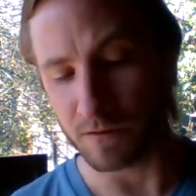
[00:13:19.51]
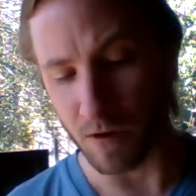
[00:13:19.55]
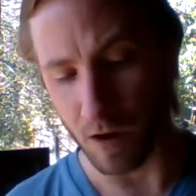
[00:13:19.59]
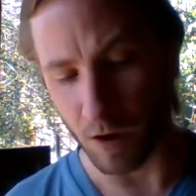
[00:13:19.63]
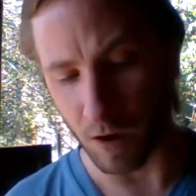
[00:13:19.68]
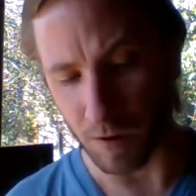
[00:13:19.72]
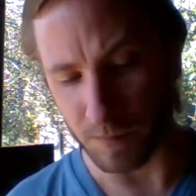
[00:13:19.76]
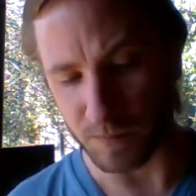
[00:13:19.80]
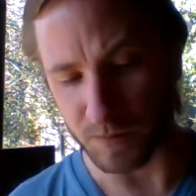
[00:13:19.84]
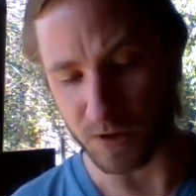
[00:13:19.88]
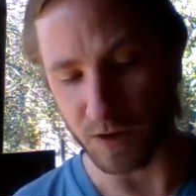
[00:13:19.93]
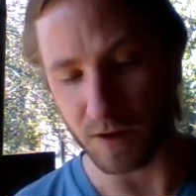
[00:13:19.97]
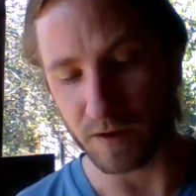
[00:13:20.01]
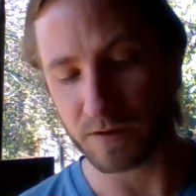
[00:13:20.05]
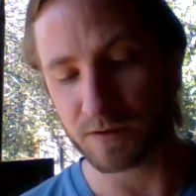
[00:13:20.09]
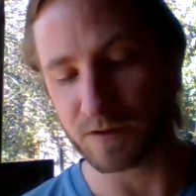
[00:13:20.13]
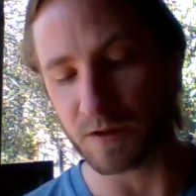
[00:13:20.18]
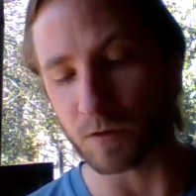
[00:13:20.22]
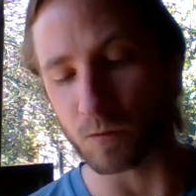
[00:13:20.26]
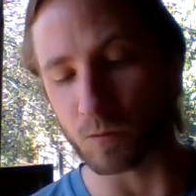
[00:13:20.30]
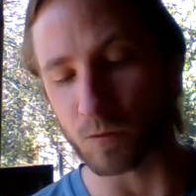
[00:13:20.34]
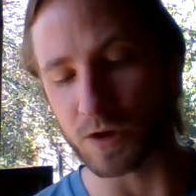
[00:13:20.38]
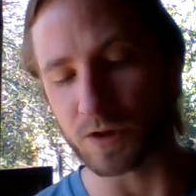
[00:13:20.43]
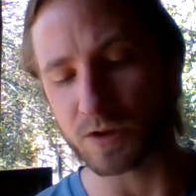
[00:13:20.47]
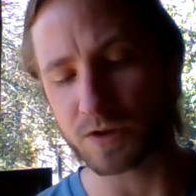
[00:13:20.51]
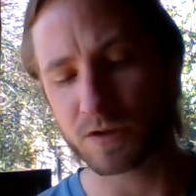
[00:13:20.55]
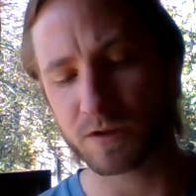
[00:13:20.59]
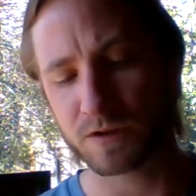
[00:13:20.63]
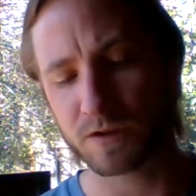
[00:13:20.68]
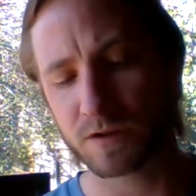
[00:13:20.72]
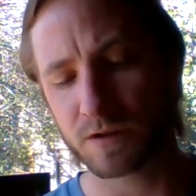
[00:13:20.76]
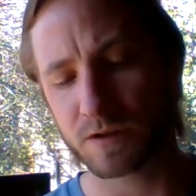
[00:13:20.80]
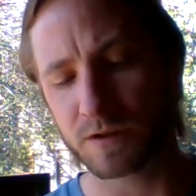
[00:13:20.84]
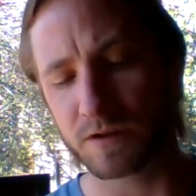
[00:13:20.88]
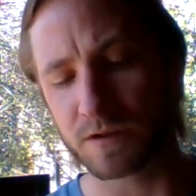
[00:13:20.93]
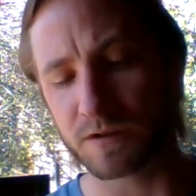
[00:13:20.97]
objects on
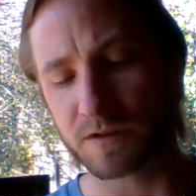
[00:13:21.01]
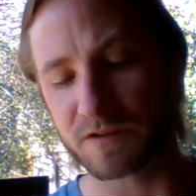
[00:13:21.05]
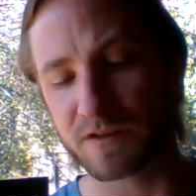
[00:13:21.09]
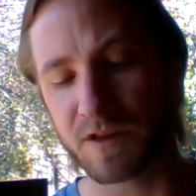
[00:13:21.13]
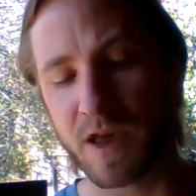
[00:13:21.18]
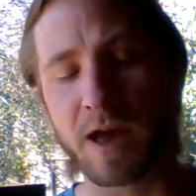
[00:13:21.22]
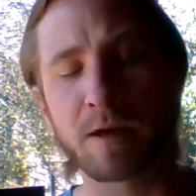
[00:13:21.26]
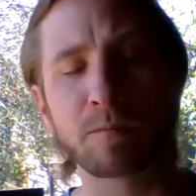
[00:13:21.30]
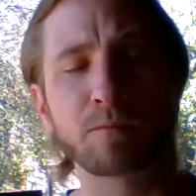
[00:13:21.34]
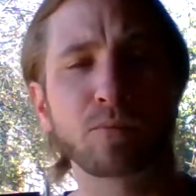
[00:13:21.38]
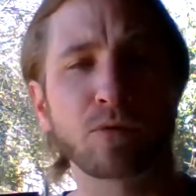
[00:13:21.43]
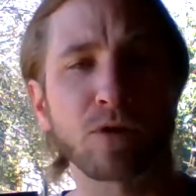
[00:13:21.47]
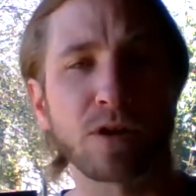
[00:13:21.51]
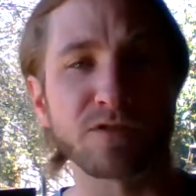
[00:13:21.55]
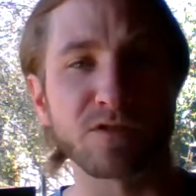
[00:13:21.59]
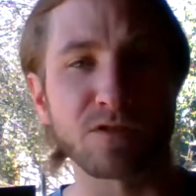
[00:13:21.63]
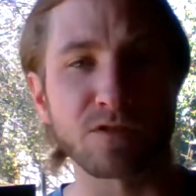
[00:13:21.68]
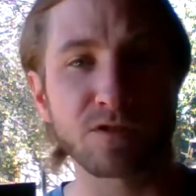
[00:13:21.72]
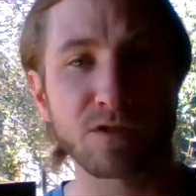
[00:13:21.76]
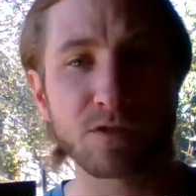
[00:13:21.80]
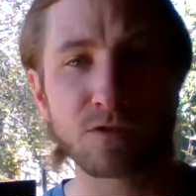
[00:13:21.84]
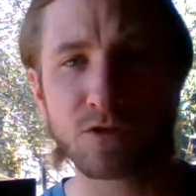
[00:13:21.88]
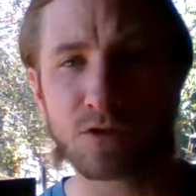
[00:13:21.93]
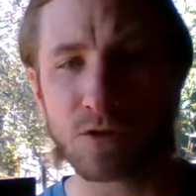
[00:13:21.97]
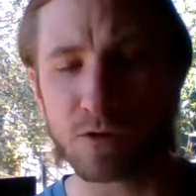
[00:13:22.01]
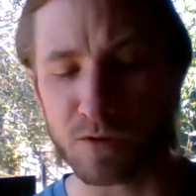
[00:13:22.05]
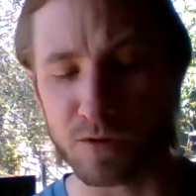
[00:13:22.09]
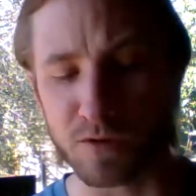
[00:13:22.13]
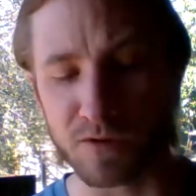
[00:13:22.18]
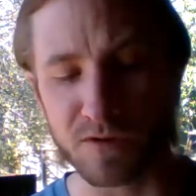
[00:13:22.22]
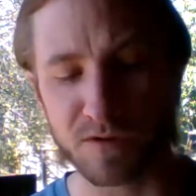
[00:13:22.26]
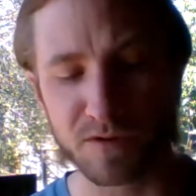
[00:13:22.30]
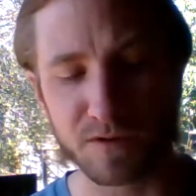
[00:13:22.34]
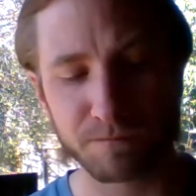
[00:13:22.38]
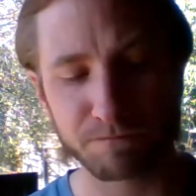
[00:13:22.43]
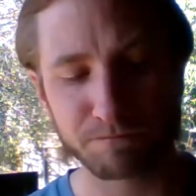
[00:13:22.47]
which it is at present
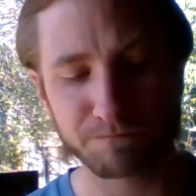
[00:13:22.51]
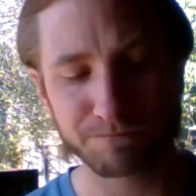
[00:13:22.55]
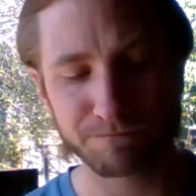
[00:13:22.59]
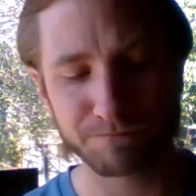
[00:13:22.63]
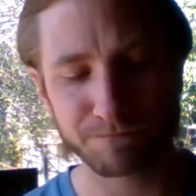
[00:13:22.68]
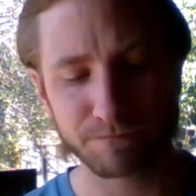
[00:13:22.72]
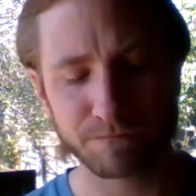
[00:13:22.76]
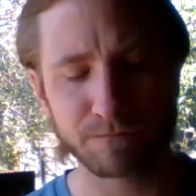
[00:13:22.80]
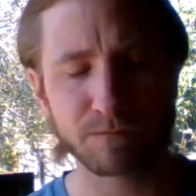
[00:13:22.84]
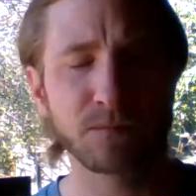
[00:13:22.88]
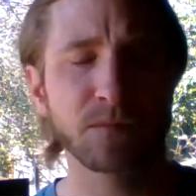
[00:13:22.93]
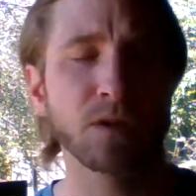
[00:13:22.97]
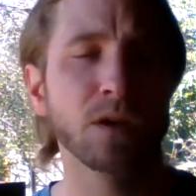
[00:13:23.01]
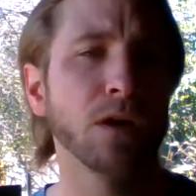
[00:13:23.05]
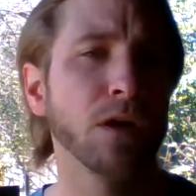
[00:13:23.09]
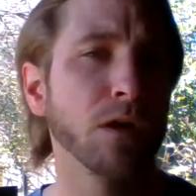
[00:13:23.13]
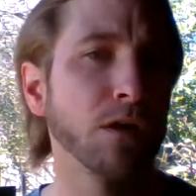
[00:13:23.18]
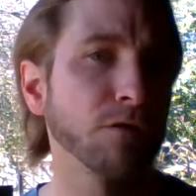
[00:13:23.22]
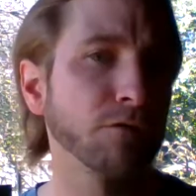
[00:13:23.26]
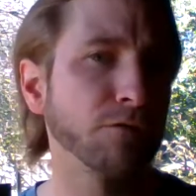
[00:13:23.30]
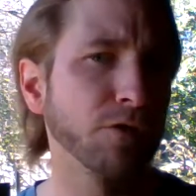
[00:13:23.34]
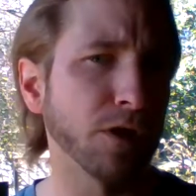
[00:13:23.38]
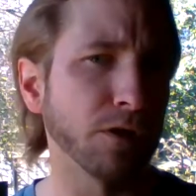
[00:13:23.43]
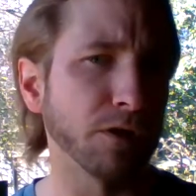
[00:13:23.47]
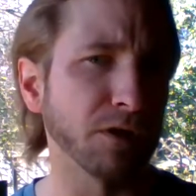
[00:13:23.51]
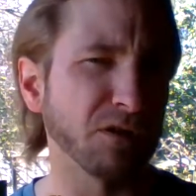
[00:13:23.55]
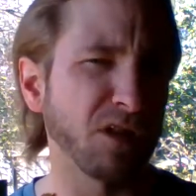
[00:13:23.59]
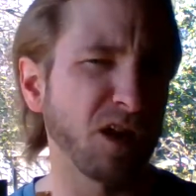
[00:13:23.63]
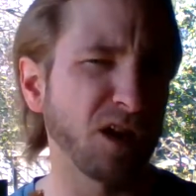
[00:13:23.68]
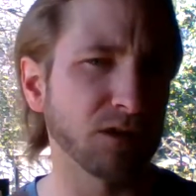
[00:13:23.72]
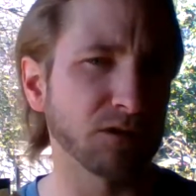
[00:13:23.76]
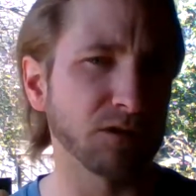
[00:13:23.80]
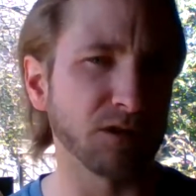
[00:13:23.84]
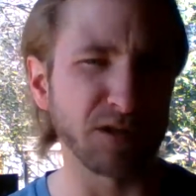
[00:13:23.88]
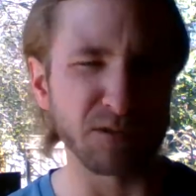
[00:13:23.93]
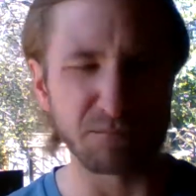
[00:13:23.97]
turned. Very
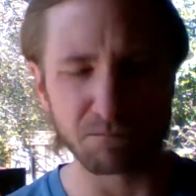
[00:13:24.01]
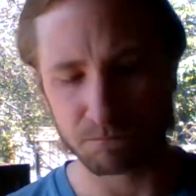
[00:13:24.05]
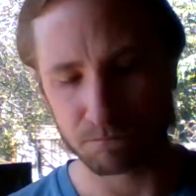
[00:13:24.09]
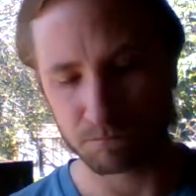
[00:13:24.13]
likely.